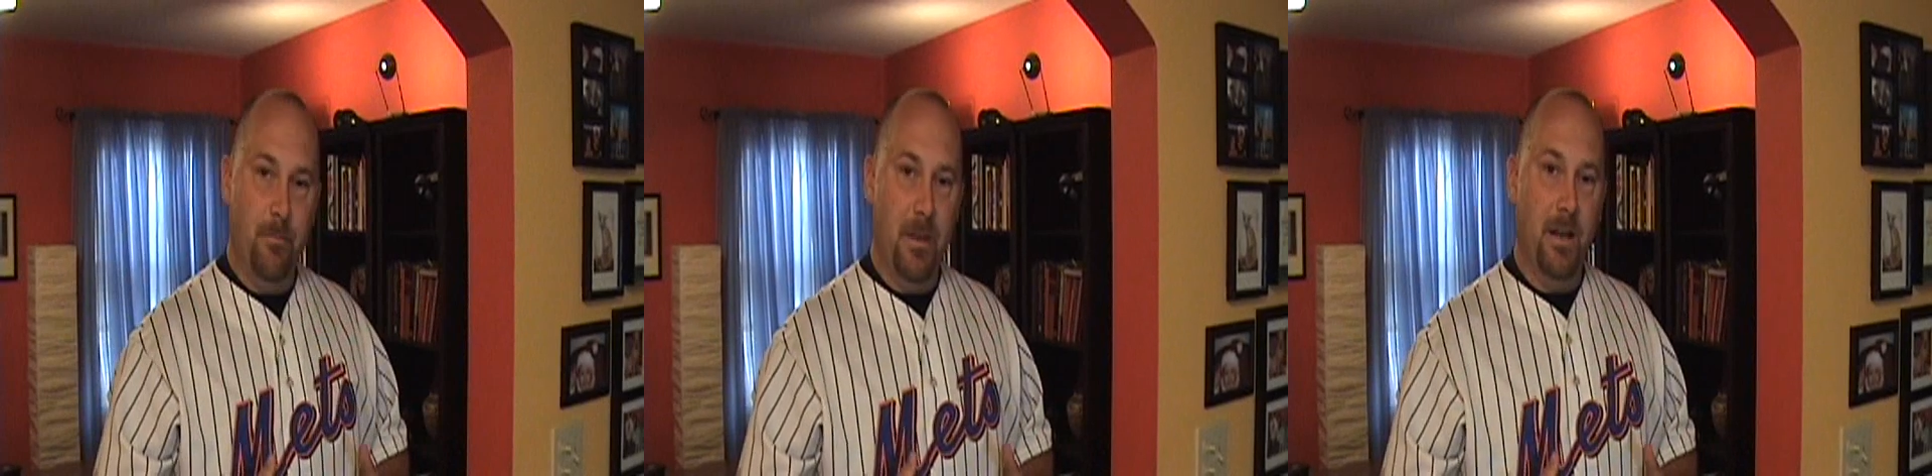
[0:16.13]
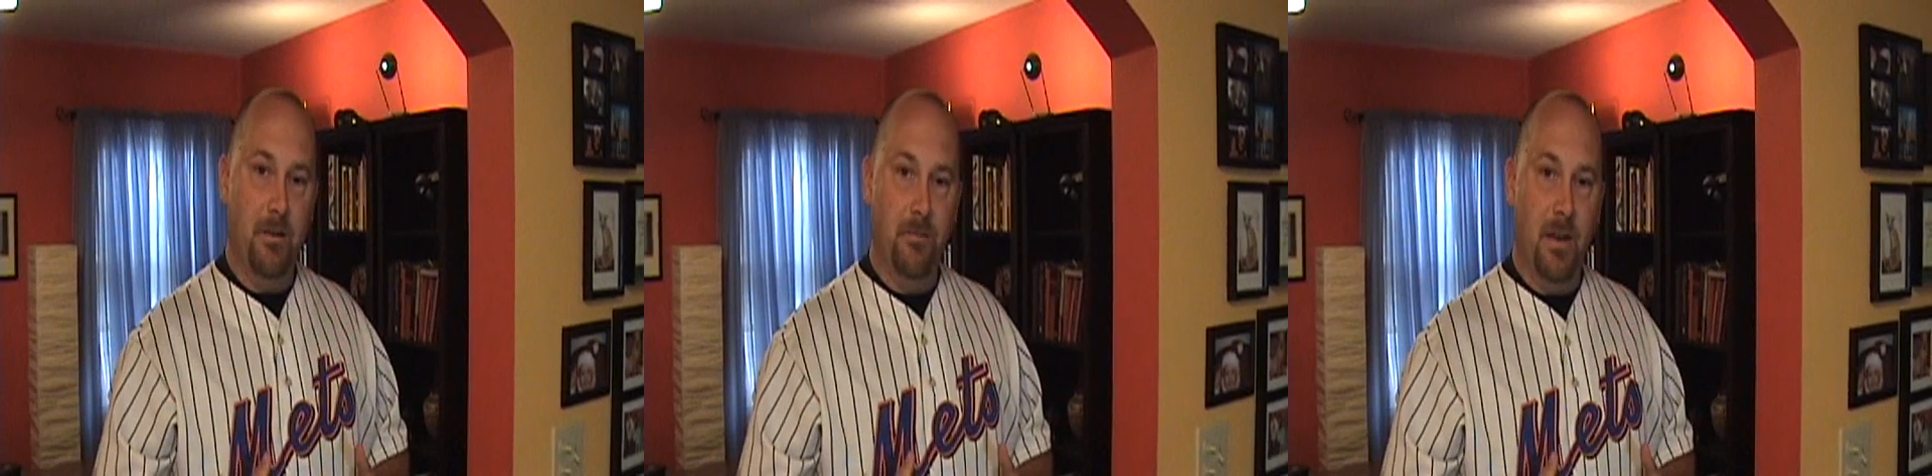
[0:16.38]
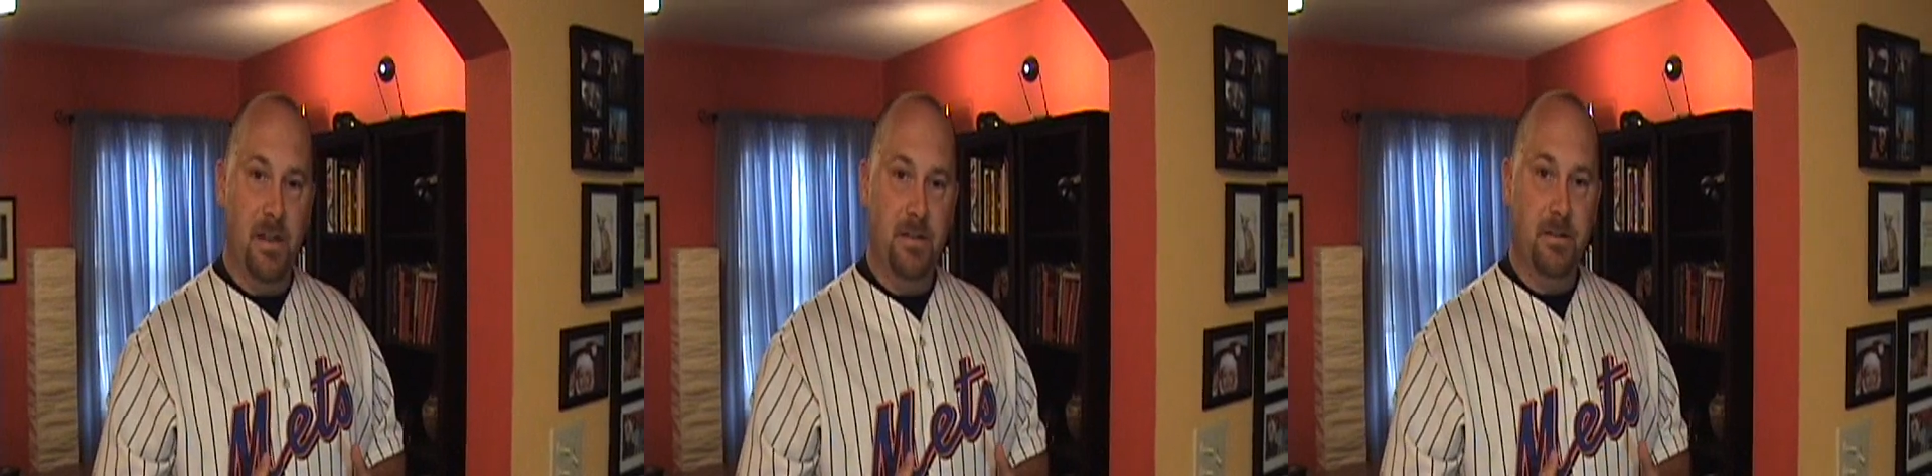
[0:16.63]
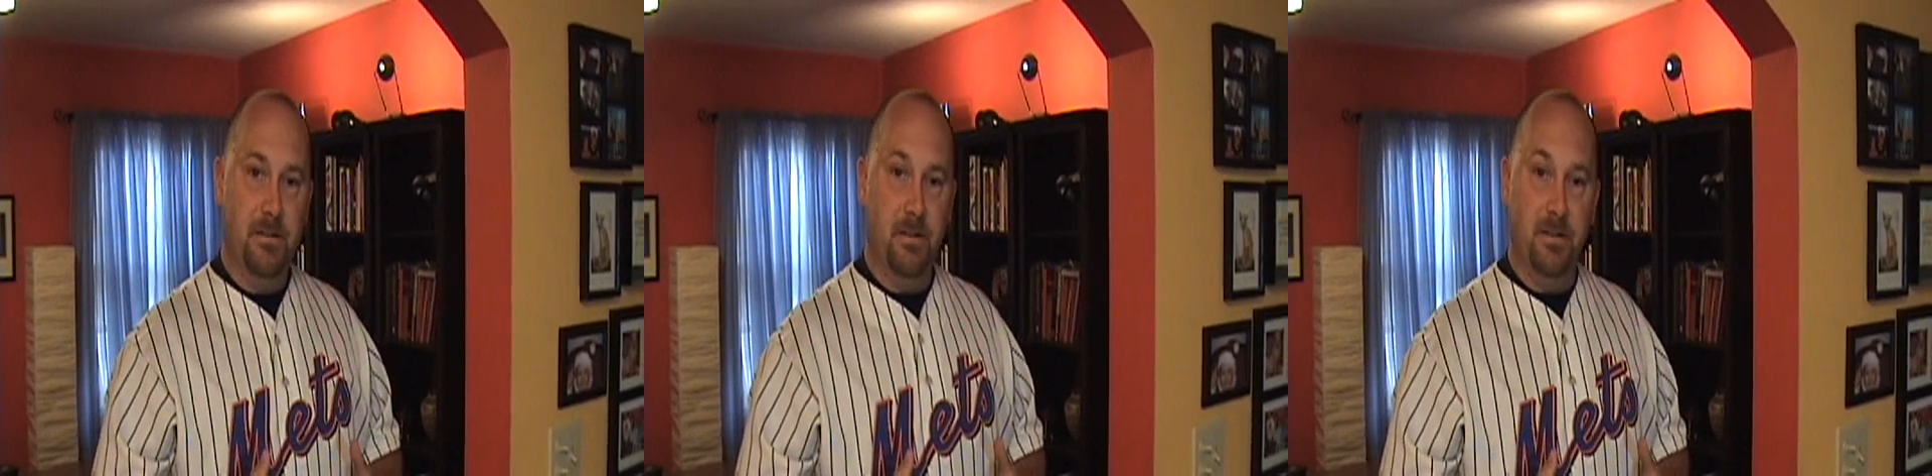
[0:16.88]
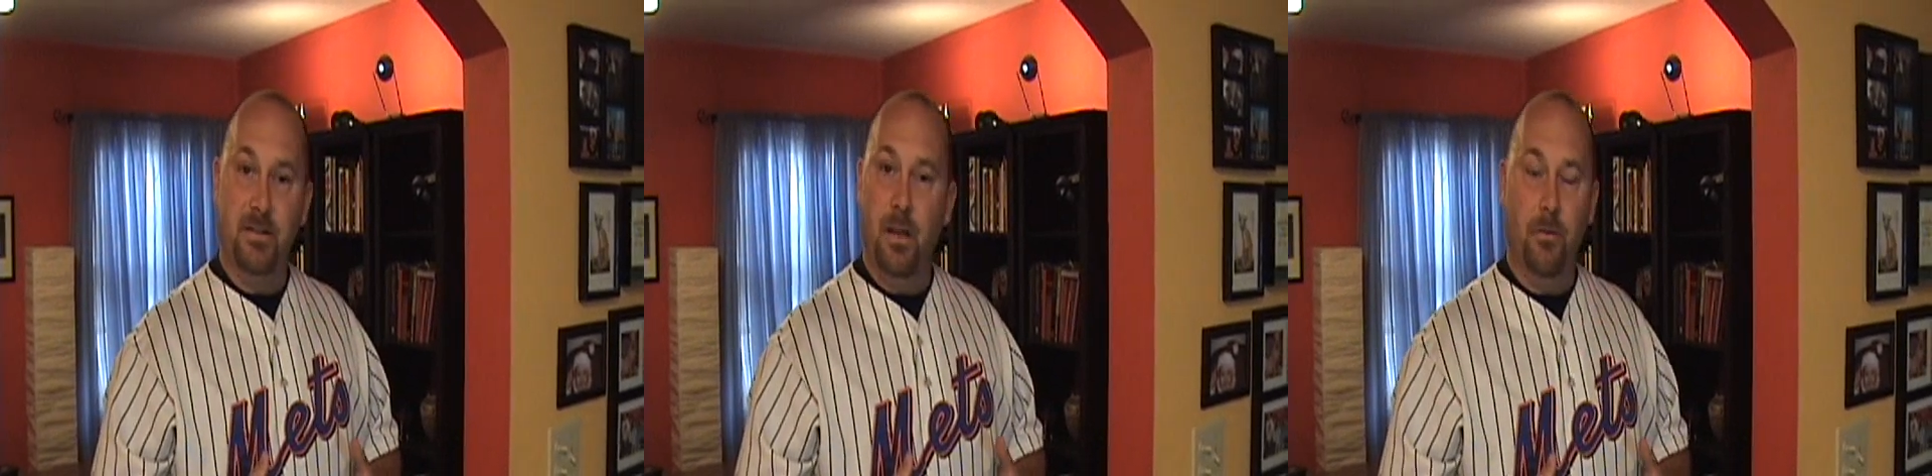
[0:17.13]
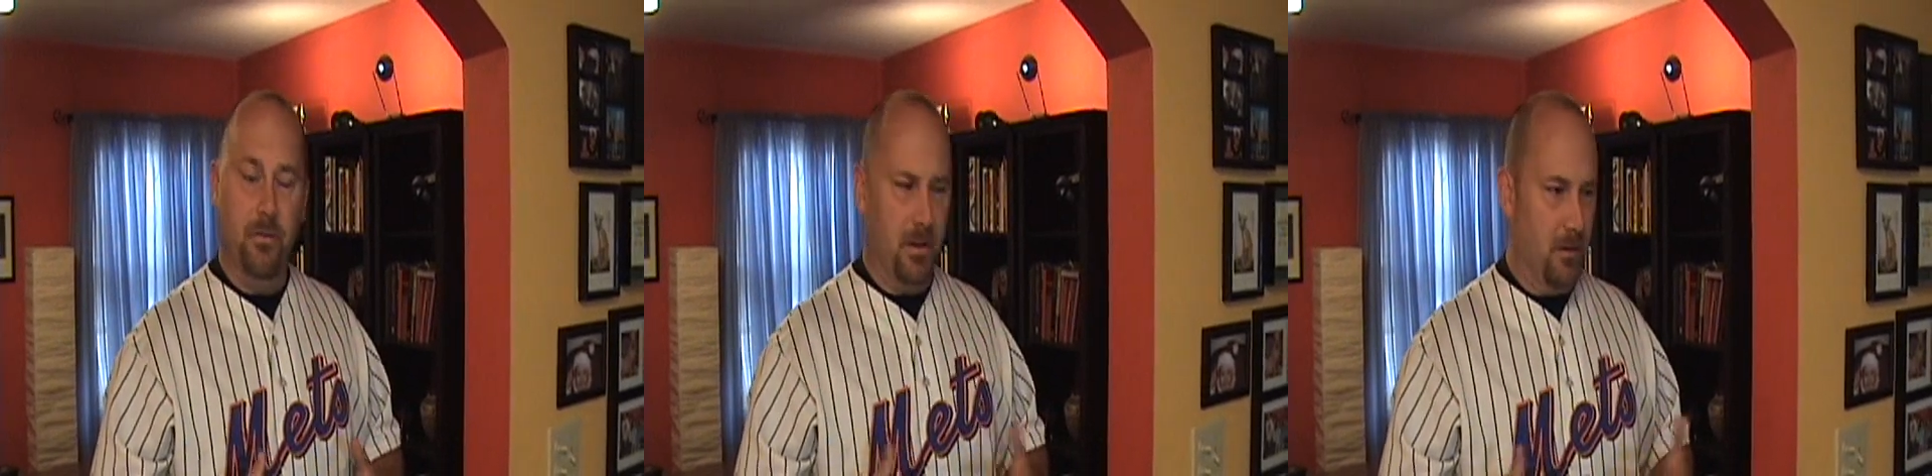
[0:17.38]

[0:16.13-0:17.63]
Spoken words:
to manifest itself,